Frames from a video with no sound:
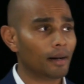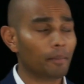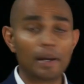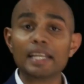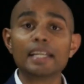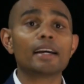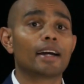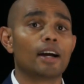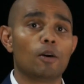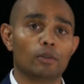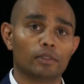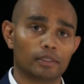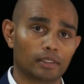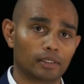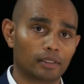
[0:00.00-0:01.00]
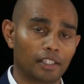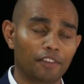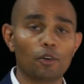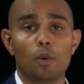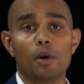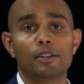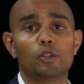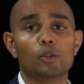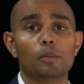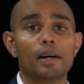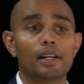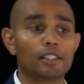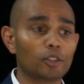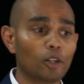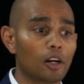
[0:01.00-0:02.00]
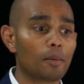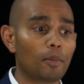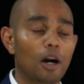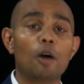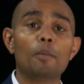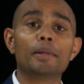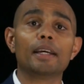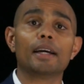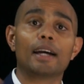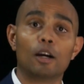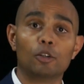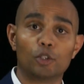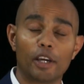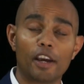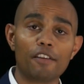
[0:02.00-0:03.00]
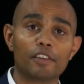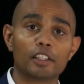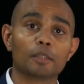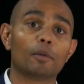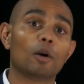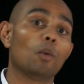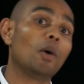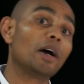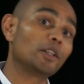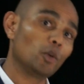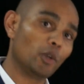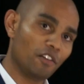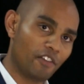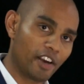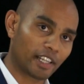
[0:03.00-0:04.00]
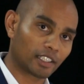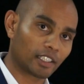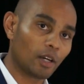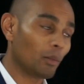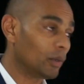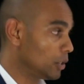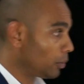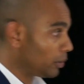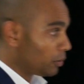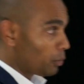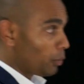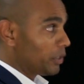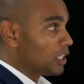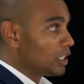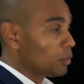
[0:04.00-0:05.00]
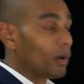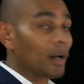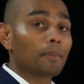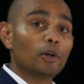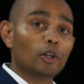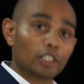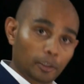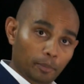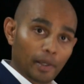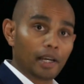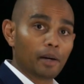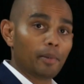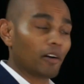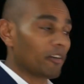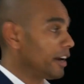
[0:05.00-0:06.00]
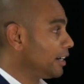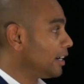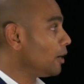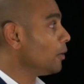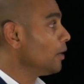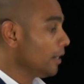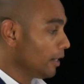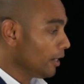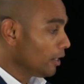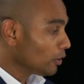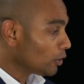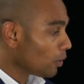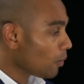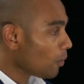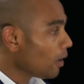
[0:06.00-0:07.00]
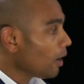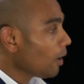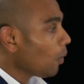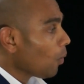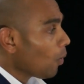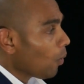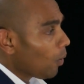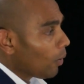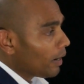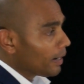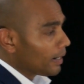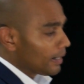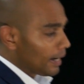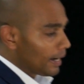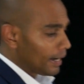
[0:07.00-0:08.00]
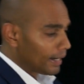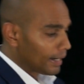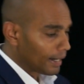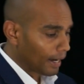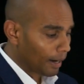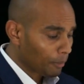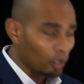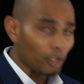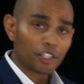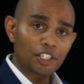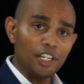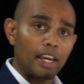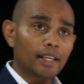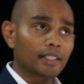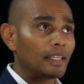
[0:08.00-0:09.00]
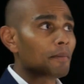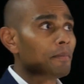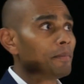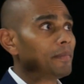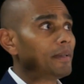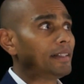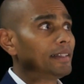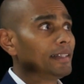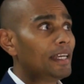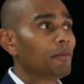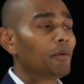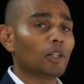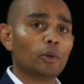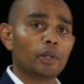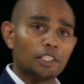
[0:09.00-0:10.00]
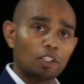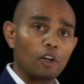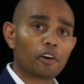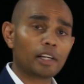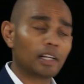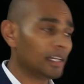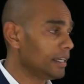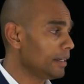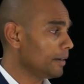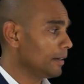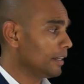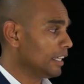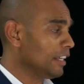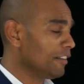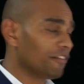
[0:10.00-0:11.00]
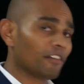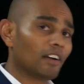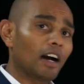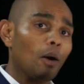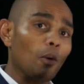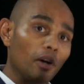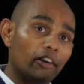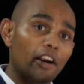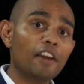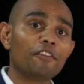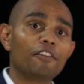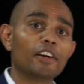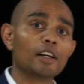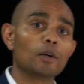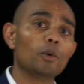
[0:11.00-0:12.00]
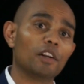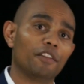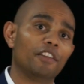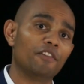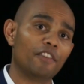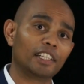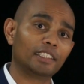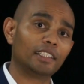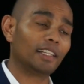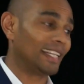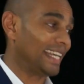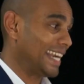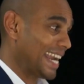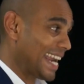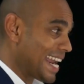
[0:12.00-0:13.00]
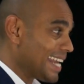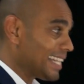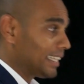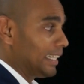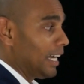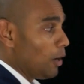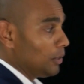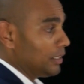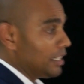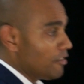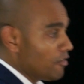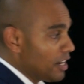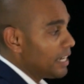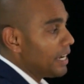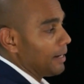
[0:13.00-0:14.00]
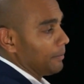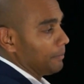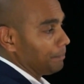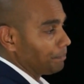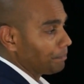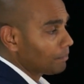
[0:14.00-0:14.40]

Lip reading: many accounts if you want to, but it's not about how many accounts you have, it's about what you invest, which is what I'm going to speak about right now. So I'm going to share something with you historically. If our grandfather would have invested 8,000 ringgit